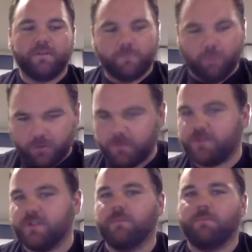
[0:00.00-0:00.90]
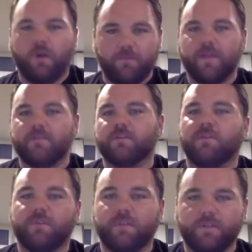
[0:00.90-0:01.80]
sportsmanship, all of that
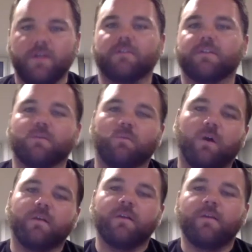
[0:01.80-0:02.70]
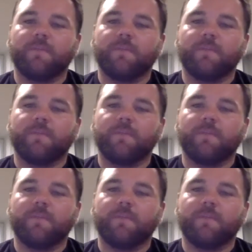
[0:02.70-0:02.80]
stuff entitled into one.